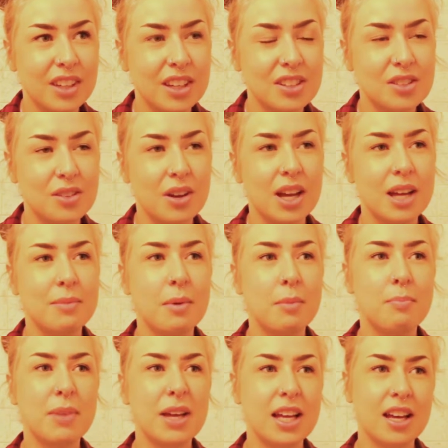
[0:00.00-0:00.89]
So I'm a
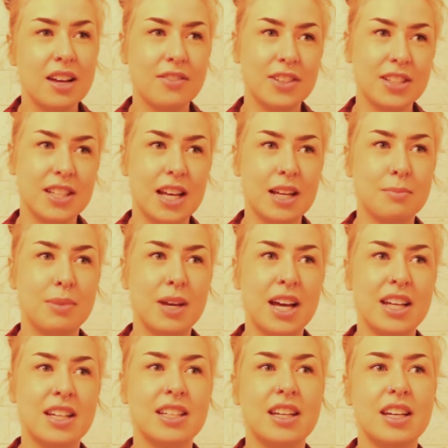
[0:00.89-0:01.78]
bit of a sad
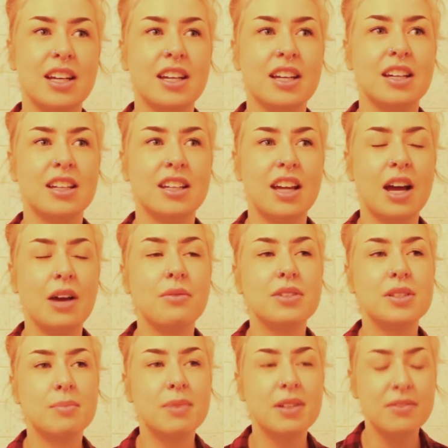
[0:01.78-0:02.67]
panda. I
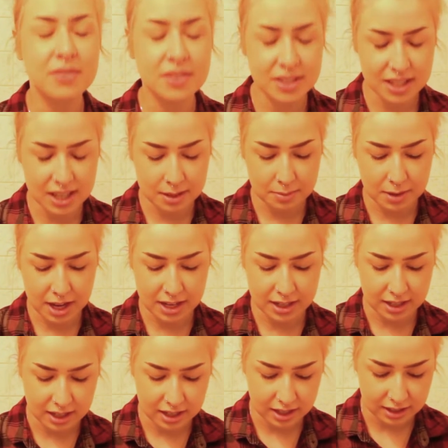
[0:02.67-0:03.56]
was a bit of a sad
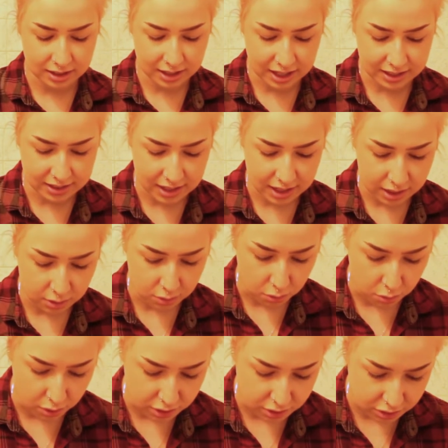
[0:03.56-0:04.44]
panda last night.
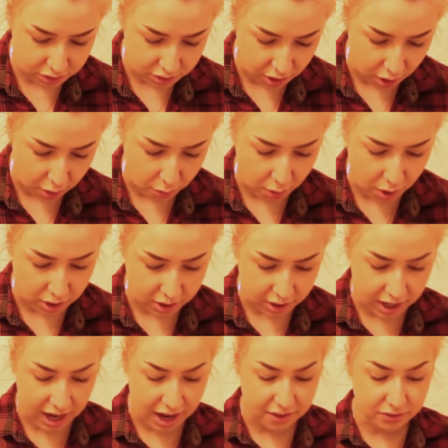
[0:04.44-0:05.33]
Oh, I just got
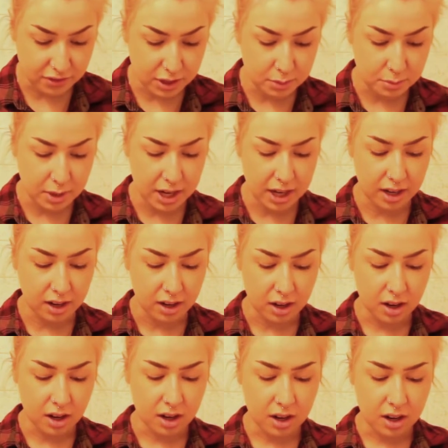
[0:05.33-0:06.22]
water
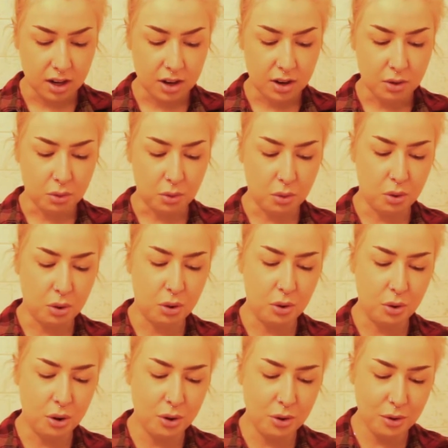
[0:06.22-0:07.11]
everywhere.
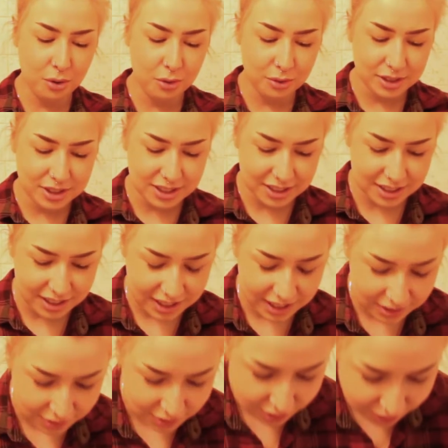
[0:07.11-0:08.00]
Oh, it's a good thing I'm